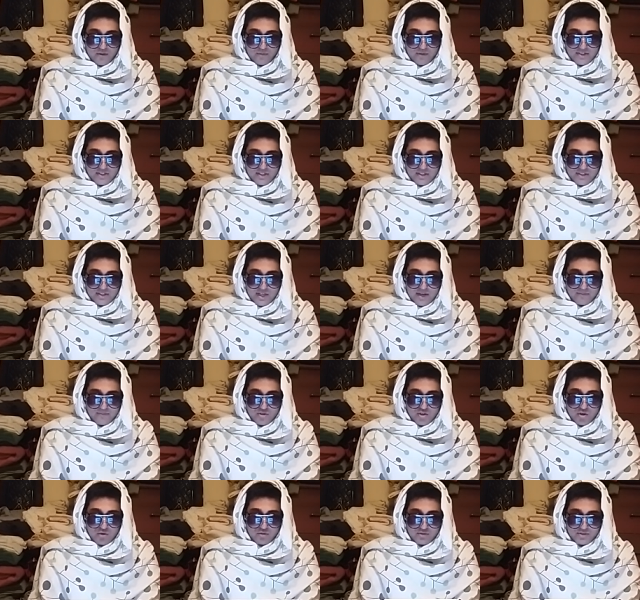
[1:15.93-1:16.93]
what's his name,
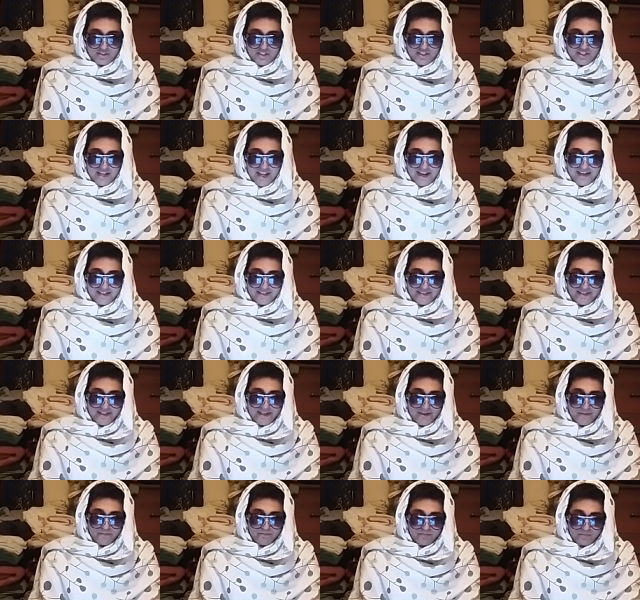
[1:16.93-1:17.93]
Joe
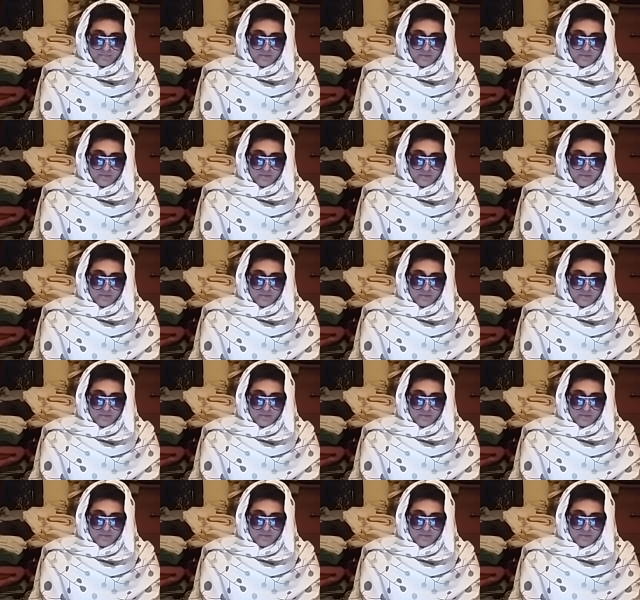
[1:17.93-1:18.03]
Gacy?